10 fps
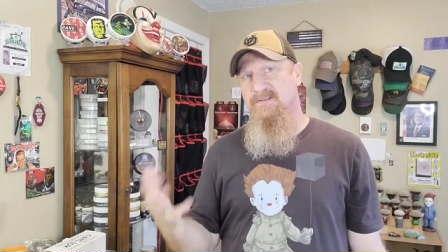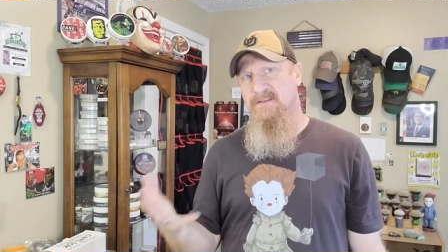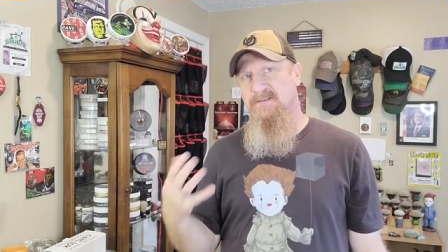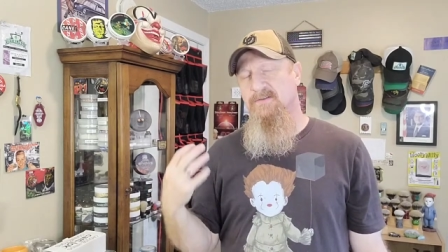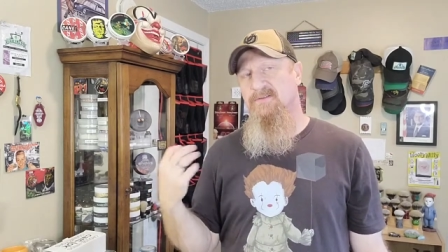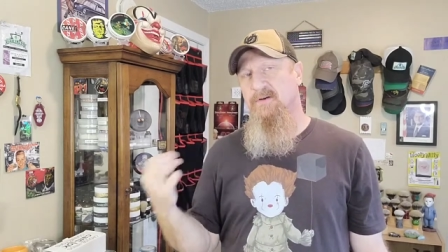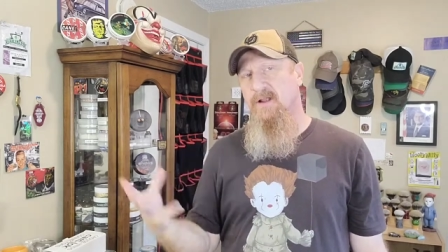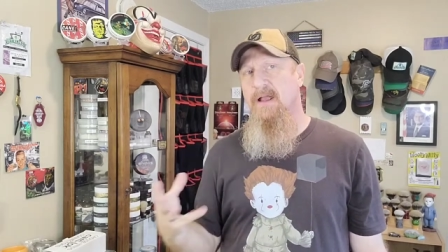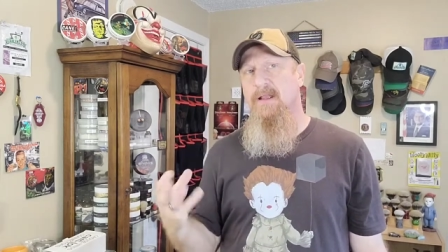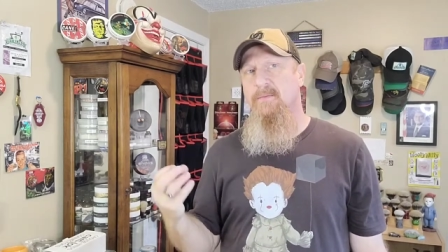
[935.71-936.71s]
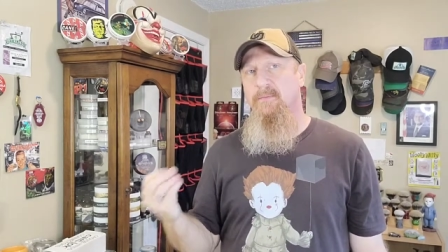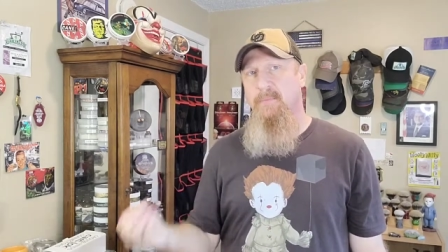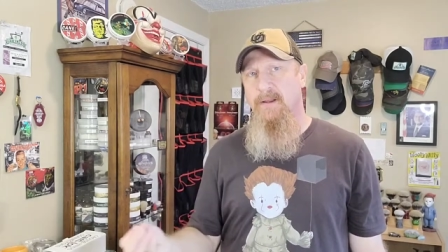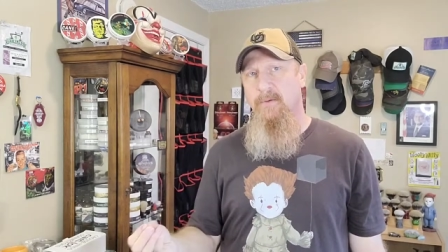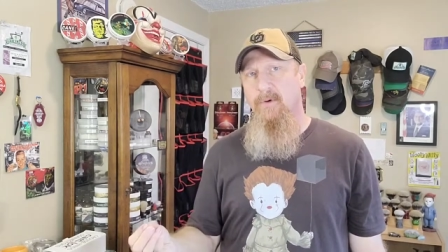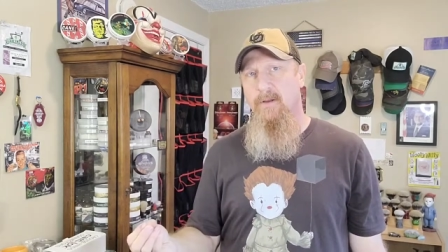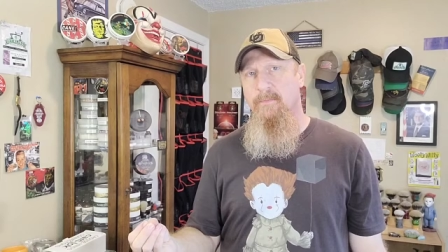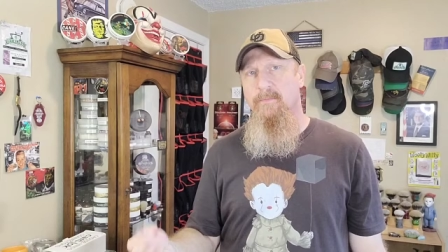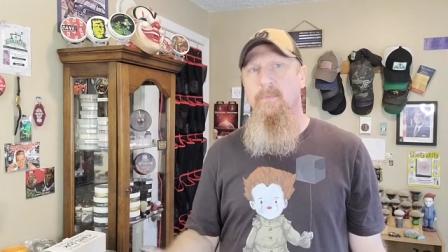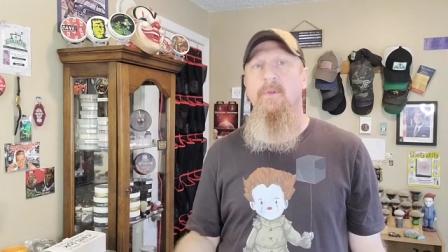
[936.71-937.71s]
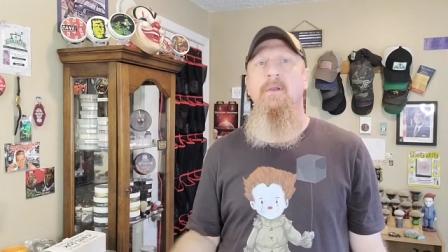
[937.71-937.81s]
seasonals, are not Bay Rum,